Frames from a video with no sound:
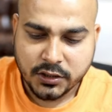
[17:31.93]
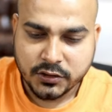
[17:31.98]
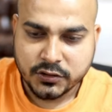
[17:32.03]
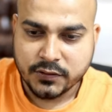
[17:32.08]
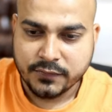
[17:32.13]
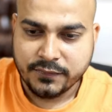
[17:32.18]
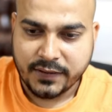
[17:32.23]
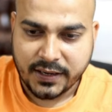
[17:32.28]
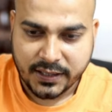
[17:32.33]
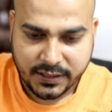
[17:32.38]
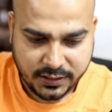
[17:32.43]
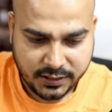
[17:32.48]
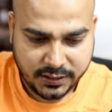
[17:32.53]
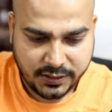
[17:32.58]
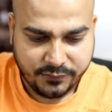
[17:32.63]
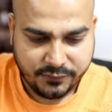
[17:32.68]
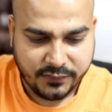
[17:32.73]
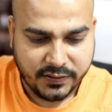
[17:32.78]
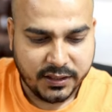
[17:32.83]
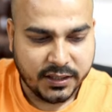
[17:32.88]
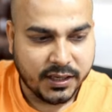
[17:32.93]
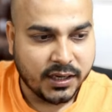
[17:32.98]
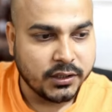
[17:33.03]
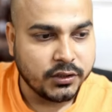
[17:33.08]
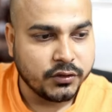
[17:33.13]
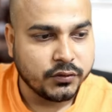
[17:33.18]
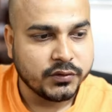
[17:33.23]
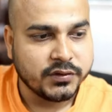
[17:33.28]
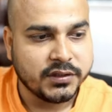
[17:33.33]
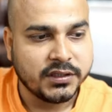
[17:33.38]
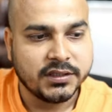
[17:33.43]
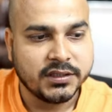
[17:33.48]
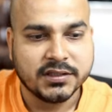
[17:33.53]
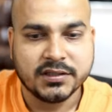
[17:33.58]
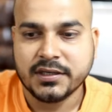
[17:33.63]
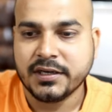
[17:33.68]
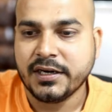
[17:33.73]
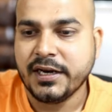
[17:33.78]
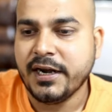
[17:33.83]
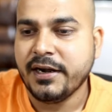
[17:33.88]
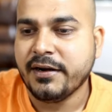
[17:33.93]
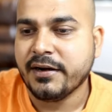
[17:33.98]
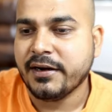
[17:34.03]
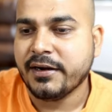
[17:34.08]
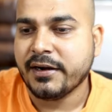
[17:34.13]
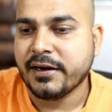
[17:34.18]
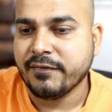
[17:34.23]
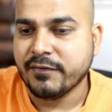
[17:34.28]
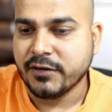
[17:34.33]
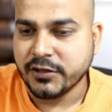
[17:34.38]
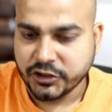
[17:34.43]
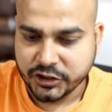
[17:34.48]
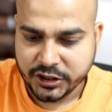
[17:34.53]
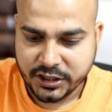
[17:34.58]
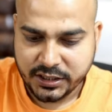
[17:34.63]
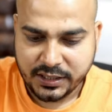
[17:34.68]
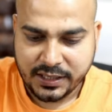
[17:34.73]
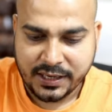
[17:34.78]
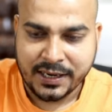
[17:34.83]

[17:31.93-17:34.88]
So finally, we are using this create retrieval chain.